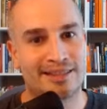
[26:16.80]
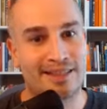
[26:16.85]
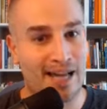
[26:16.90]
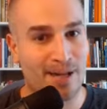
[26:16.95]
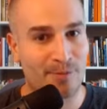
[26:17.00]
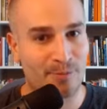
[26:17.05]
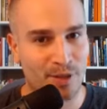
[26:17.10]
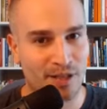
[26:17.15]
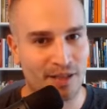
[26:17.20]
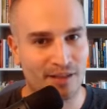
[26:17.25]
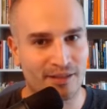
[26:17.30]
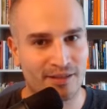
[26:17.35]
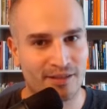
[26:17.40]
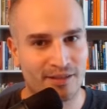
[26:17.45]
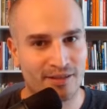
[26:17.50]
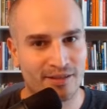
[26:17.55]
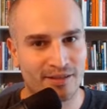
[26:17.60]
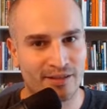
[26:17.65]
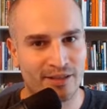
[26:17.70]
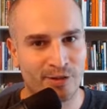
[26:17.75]
that
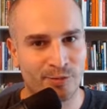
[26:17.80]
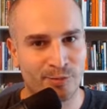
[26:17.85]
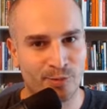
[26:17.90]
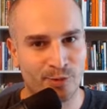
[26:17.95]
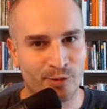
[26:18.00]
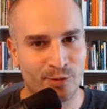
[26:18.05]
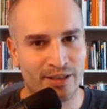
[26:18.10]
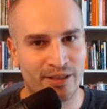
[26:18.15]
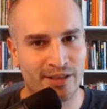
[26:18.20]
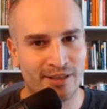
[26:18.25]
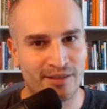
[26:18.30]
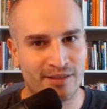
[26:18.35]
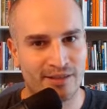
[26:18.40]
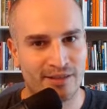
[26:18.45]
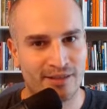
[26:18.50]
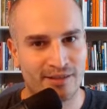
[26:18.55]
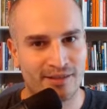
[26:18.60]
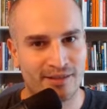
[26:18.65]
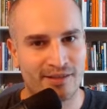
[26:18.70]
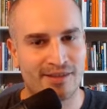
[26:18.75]
means a
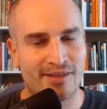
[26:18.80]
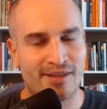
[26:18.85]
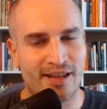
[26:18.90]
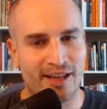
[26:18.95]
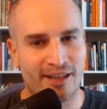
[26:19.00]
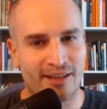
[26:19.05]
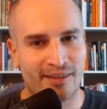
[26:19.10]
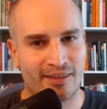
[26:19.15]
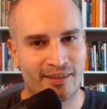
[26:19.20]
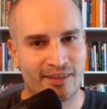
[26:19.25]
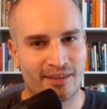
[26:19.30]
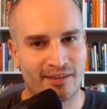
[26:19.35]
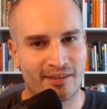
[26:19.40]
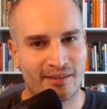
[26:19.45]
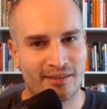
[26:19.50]
complete death